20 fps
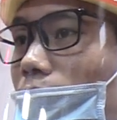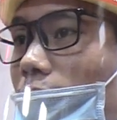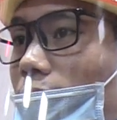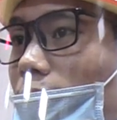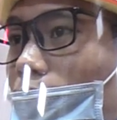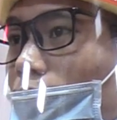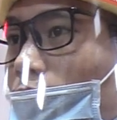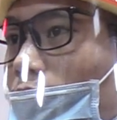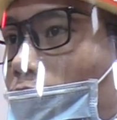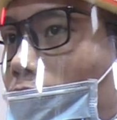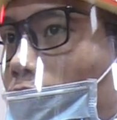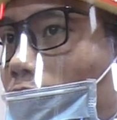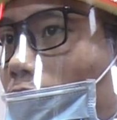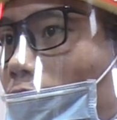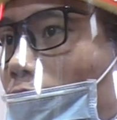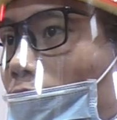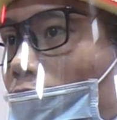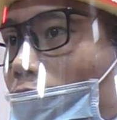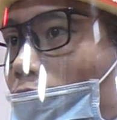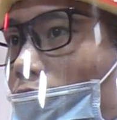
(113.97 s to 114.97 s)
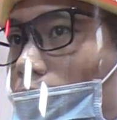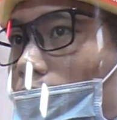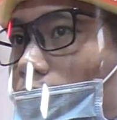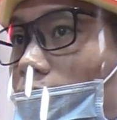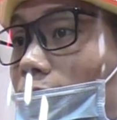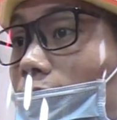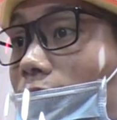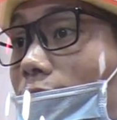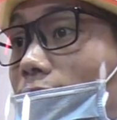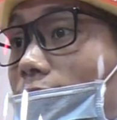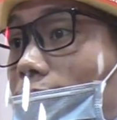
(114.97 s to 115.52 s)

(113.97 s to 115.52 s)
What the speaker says: Manipur too from different